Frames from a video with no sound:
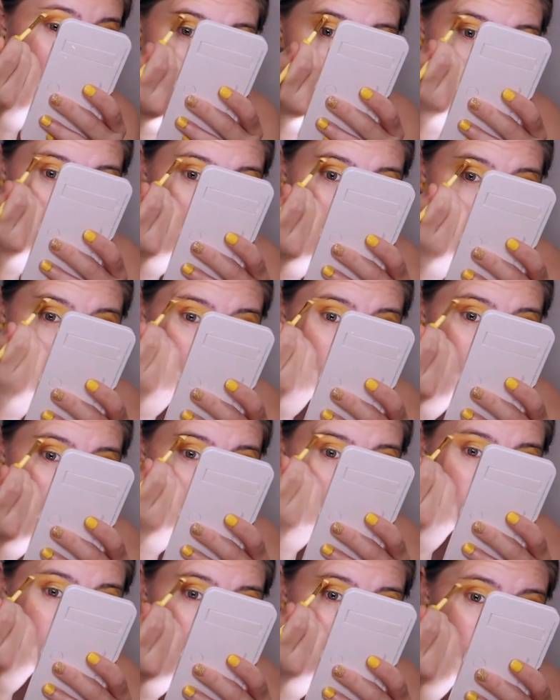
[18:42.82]
work
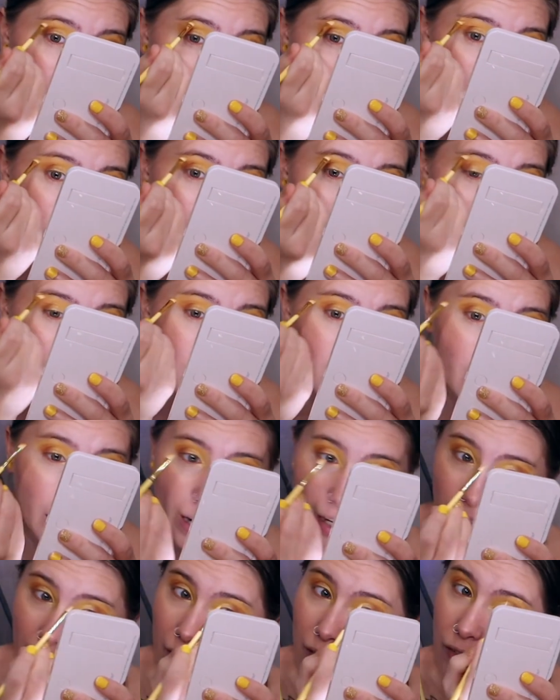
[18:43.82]
it. Yeah,
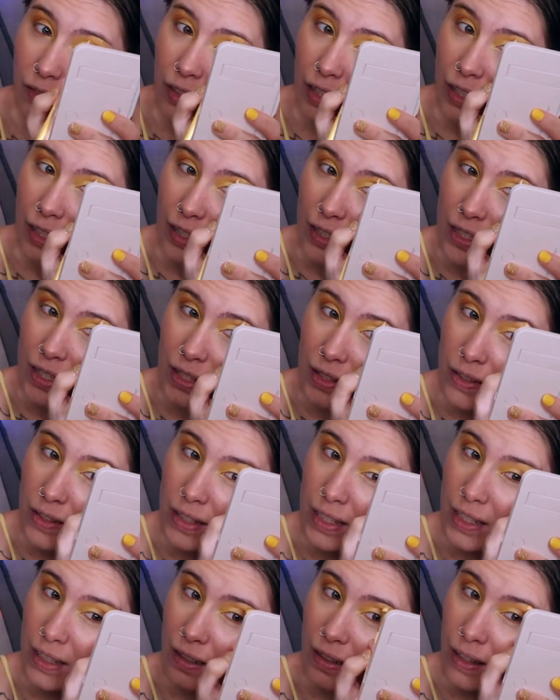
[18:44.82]
kind of like as soon as
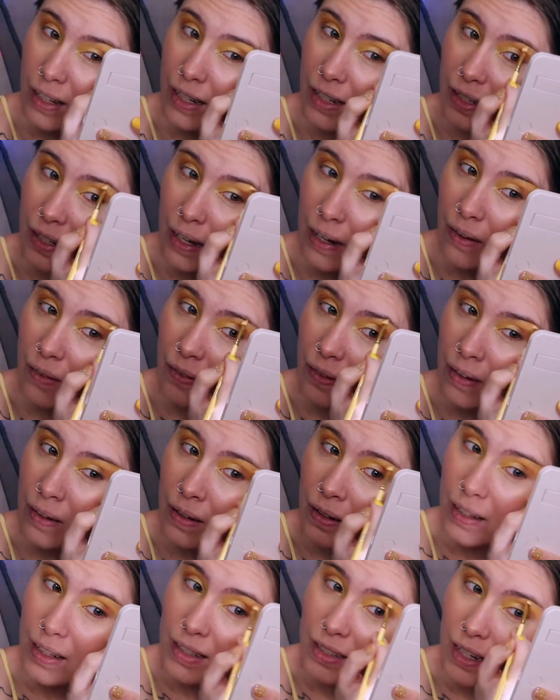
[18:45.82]
they're laid down,
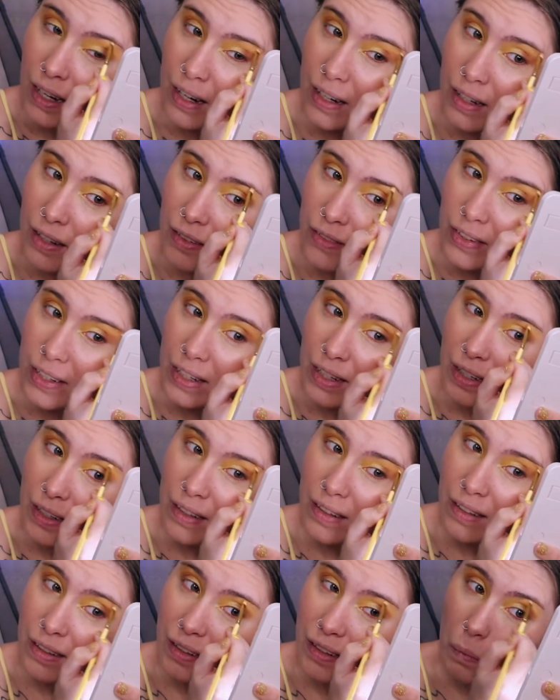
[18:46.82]
that's kind of
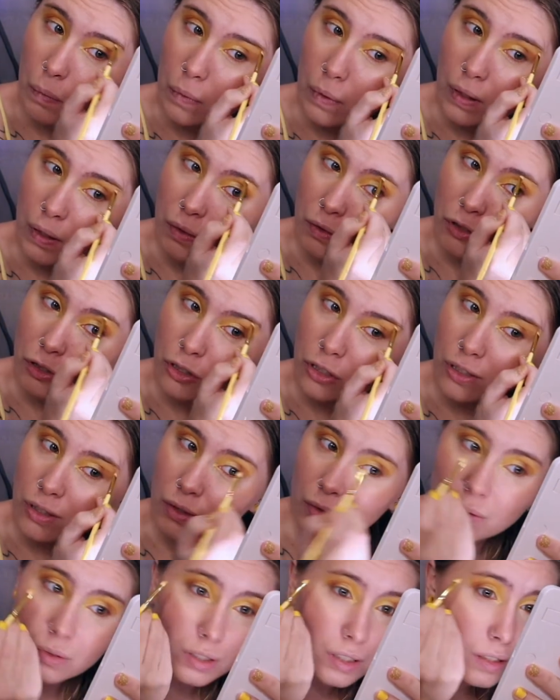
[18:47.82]
it. Well,
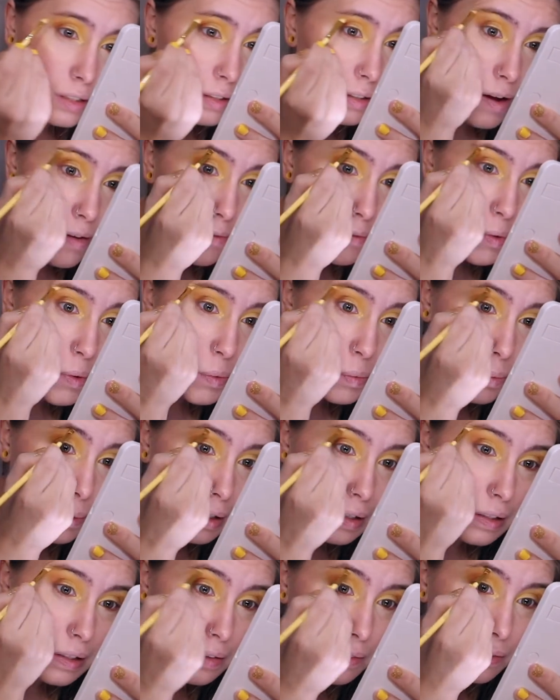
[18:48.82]
shoot. If you
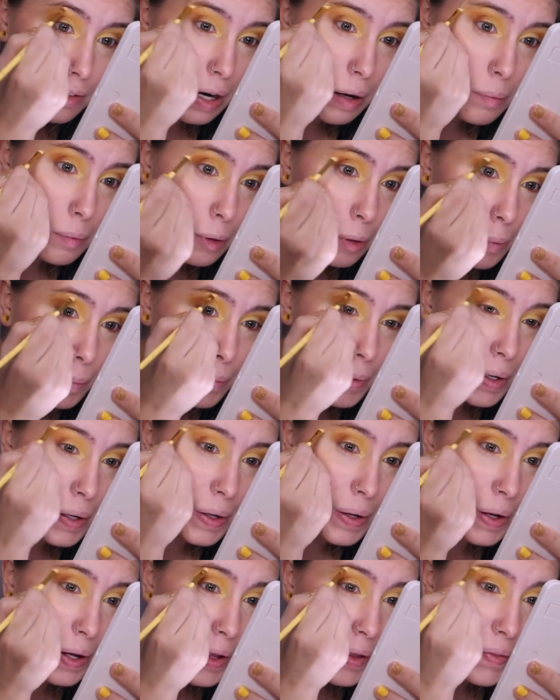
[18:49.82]
really rub them,
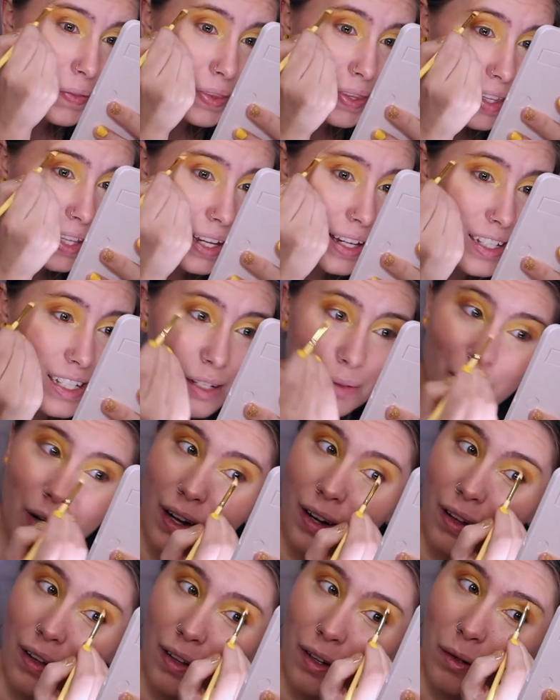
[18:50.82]
they spread
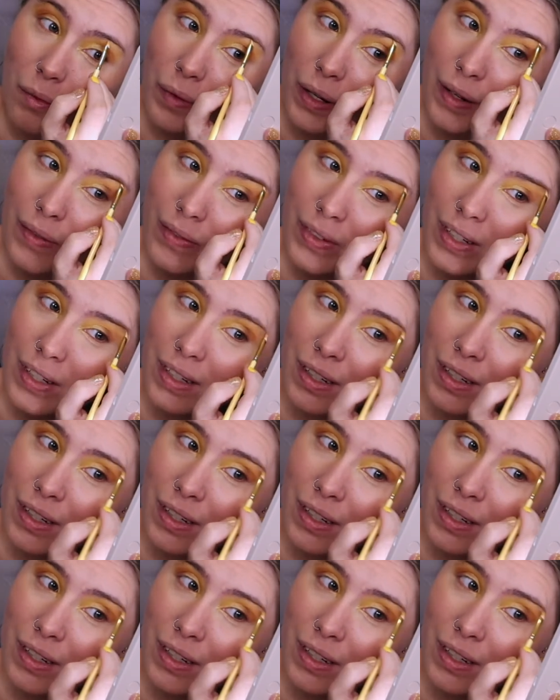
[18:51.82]
a little bit, but